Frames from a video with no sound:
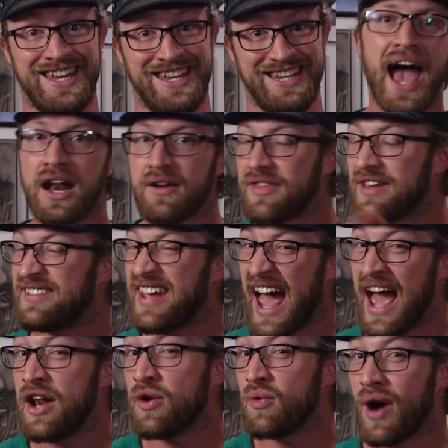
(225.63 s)
Out of the
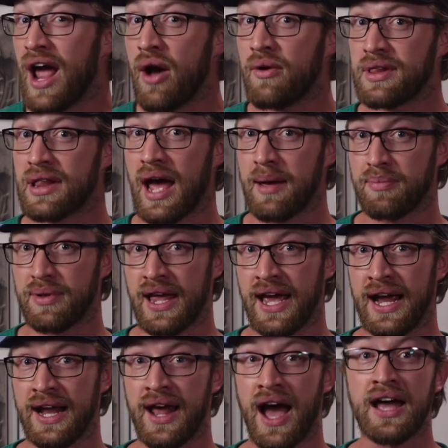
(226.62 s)
10 rounds I
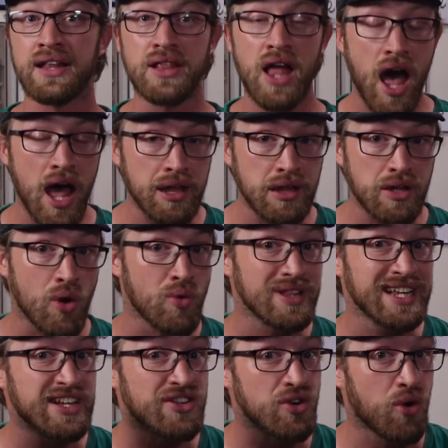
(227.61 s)
played, I lost
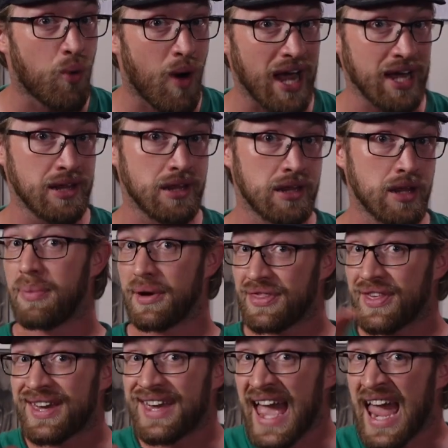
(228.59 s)
only twice, but
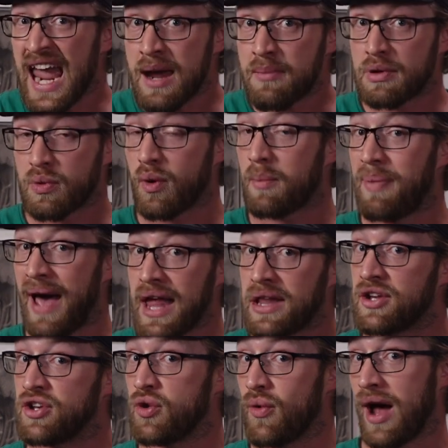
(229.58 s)
the games were
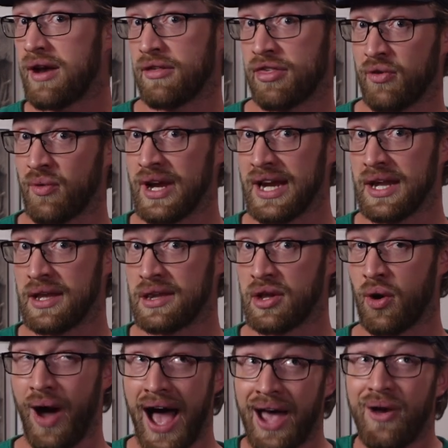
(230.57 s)
best 2 out of 3,
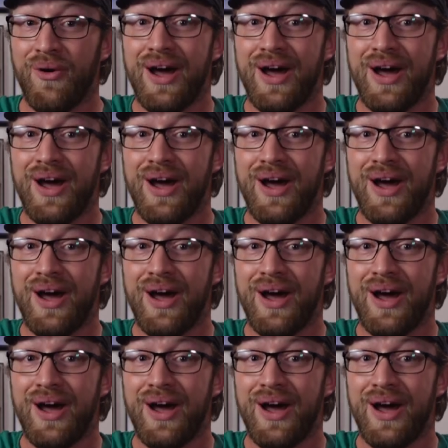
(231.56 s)
so I